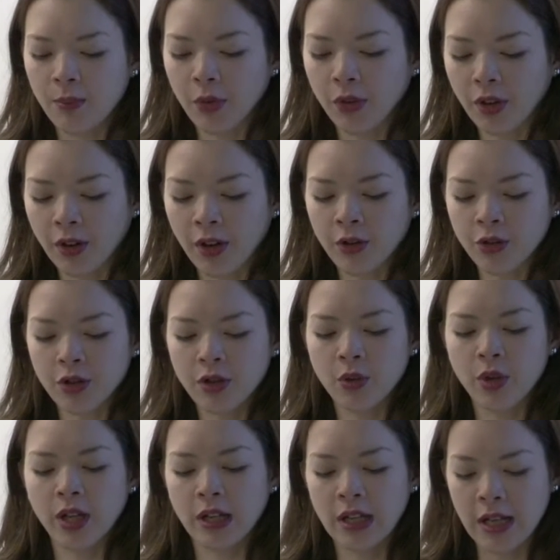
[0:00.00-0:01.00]
So I'll just
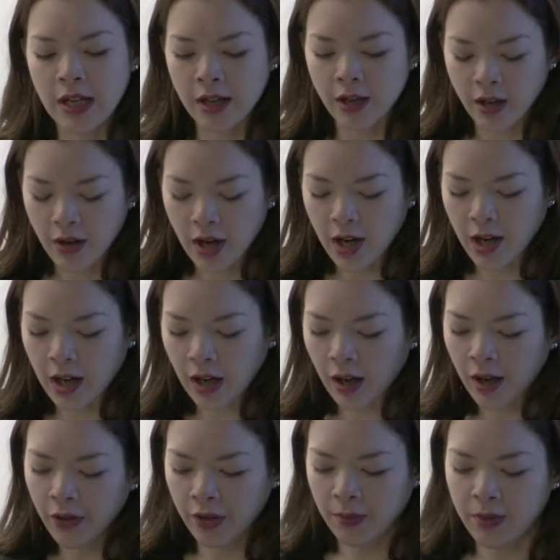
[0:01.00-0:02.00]
quickly kind of
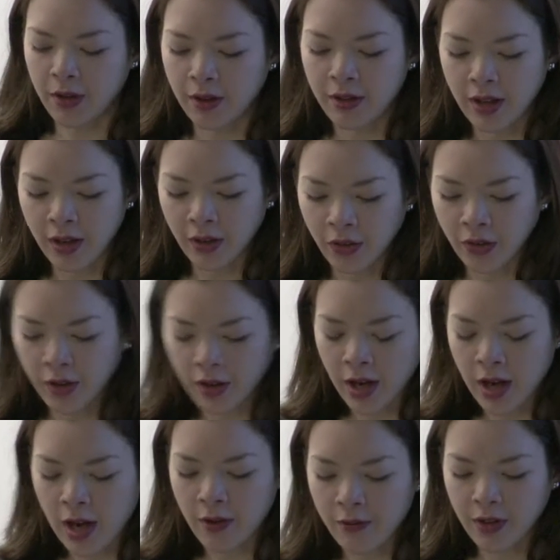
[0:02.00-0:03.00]
highlight some of the things that
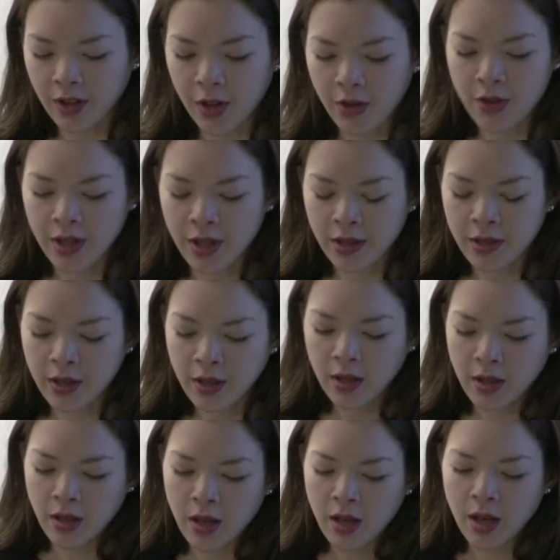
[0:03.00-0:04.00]
I have noted.
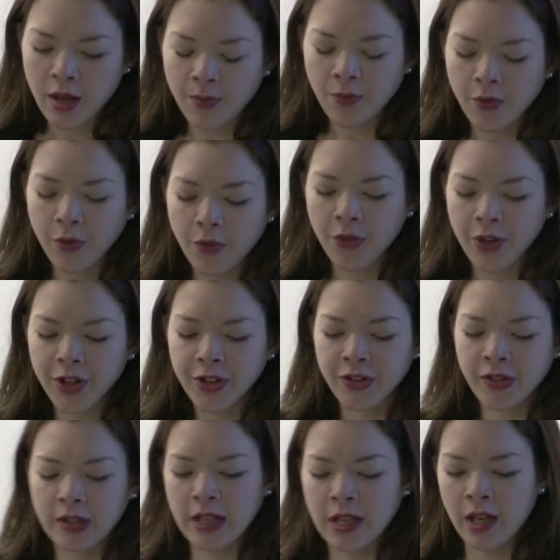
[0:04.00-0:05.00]

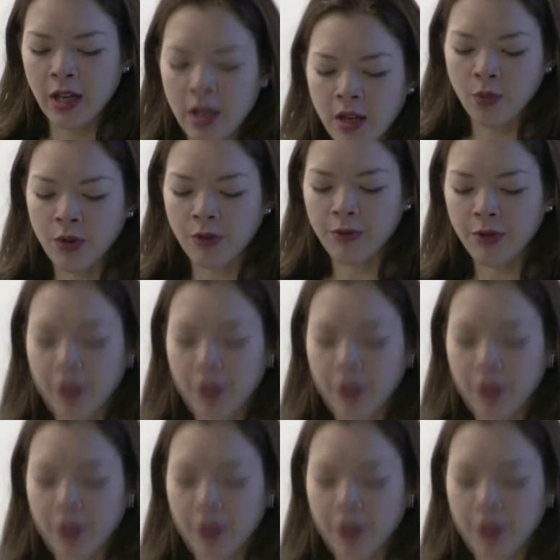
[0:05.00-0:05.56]
Firstly, with